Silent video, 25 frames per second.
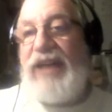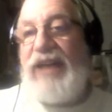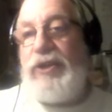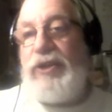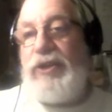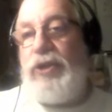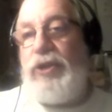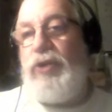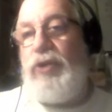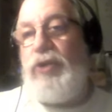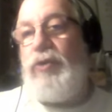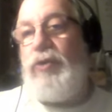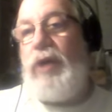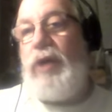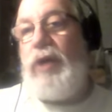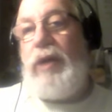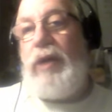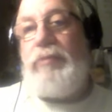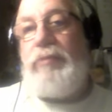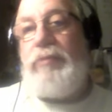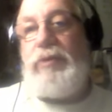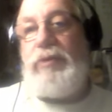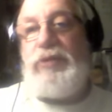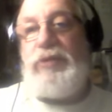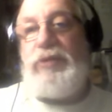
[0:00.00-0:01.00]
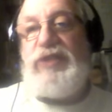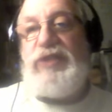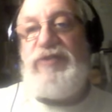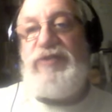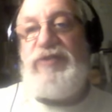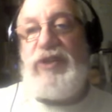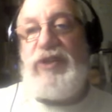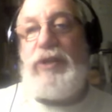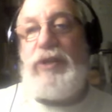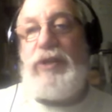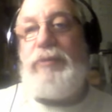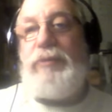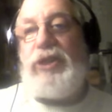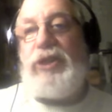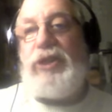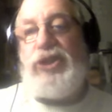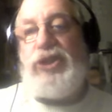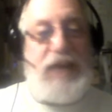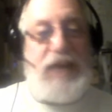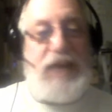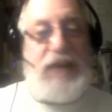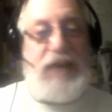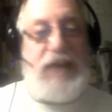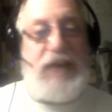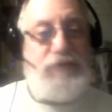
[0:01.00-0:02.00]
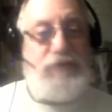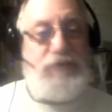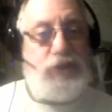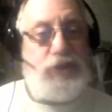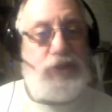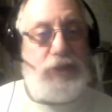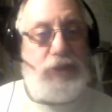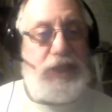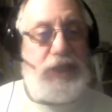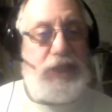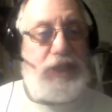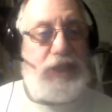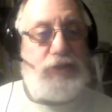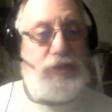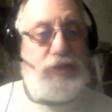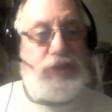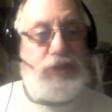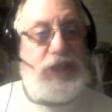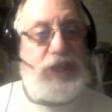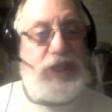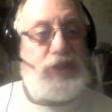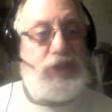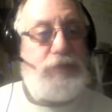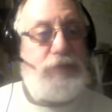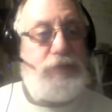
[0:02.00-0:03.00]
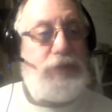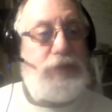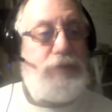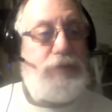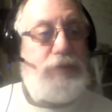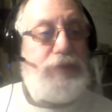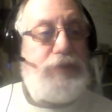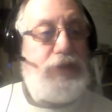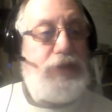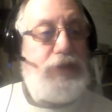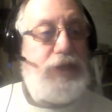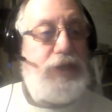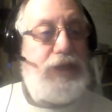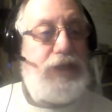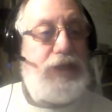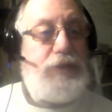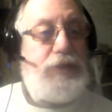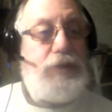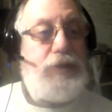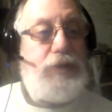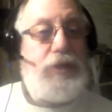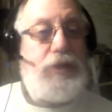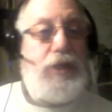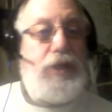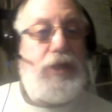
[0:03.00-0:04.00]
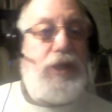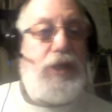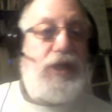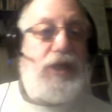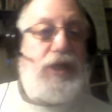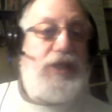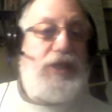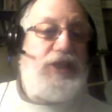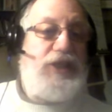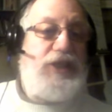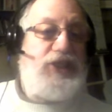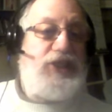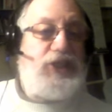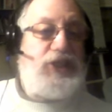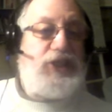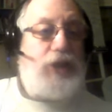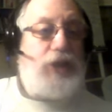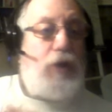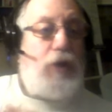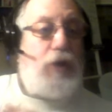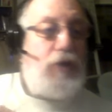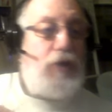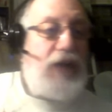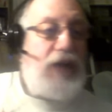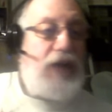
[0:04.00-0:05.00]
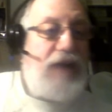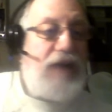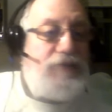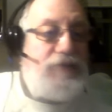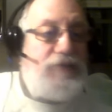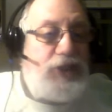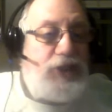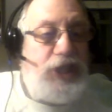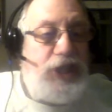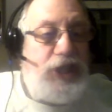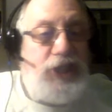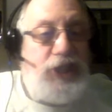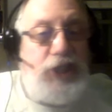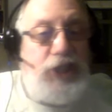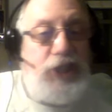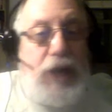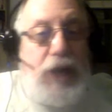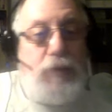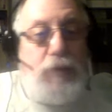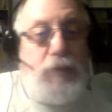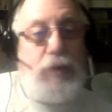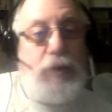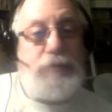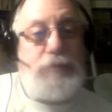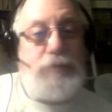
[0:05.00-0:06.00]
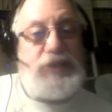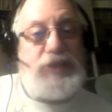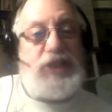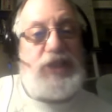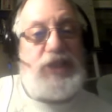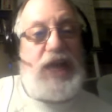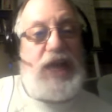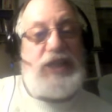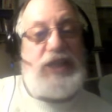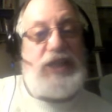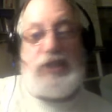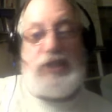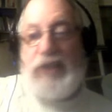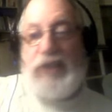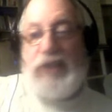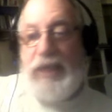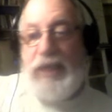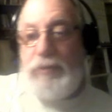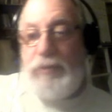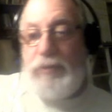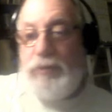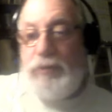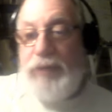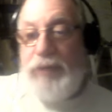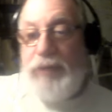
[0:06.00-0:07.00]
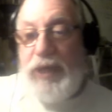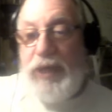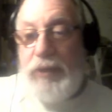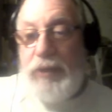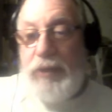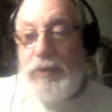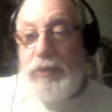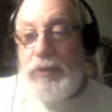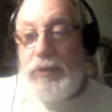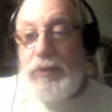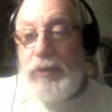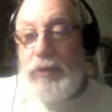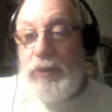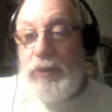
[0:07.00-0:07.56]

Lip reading: not new, but was very much alive during the intertestamental period. This is a whole conversation on what Messiah's name will be.